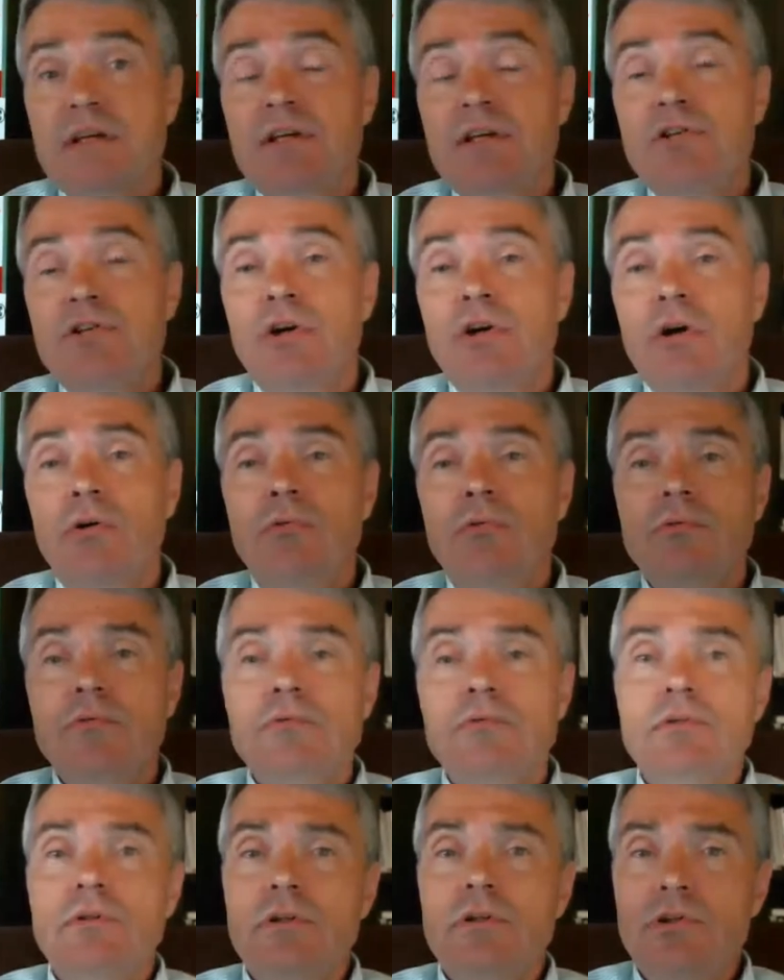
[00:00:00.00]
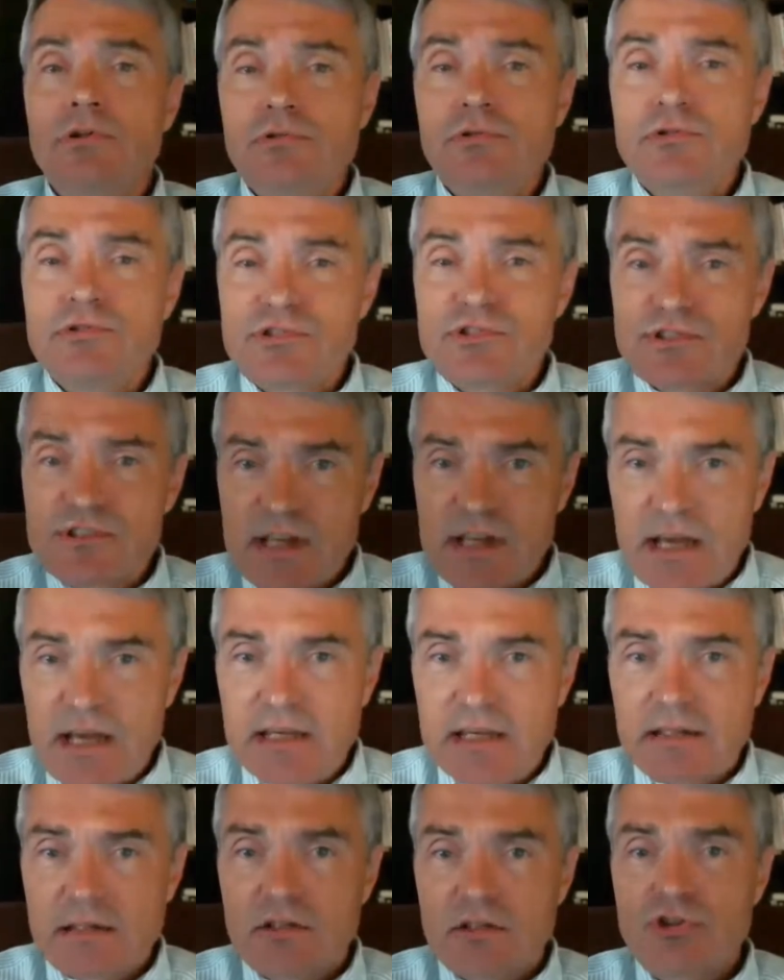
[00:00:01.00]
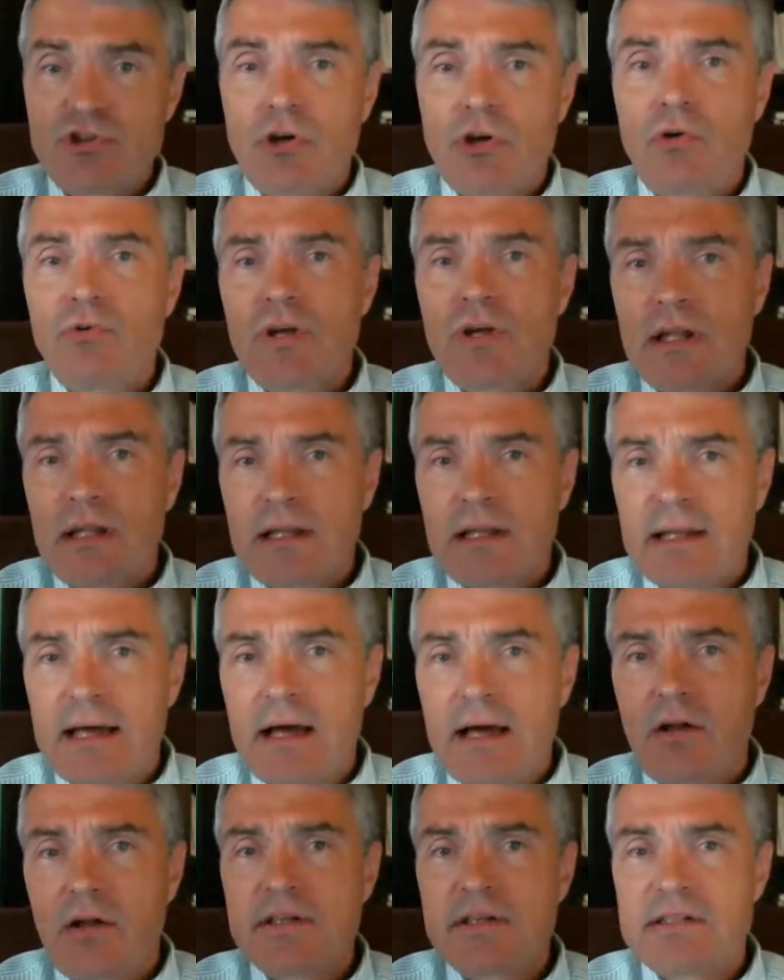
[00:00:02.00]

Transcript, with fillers: don't lose sight. Don't allow the